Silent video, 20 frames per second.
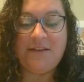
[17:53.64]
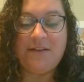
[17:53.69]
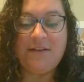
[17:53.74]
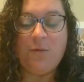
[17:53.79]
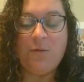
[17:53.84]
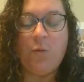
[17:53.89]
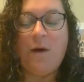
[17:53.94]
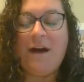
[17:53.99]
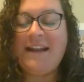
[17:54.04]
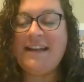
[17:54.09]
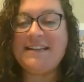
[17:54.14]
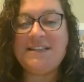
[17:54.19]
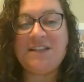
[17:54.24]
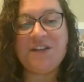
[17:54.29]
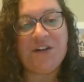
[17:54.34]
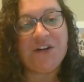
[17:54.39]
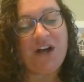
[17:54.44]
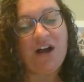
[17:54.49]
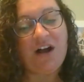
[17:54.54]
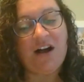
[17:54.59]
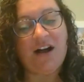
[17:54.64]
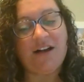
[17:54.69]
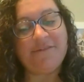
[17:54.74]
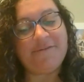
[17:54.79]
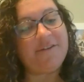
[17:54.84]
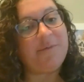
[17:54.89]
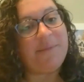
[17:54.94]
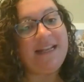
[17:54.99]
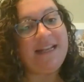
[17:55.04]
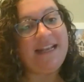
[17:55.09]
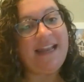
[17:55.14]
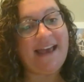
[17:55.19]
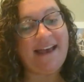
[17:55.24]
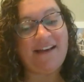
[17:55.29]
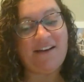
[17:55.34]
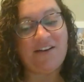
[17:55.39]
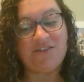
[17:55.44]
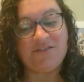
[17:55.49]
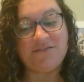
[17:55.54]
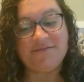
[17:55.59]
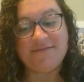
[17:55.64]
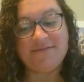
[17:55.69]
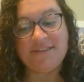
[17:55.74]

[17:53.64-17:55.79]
What is your call for me now?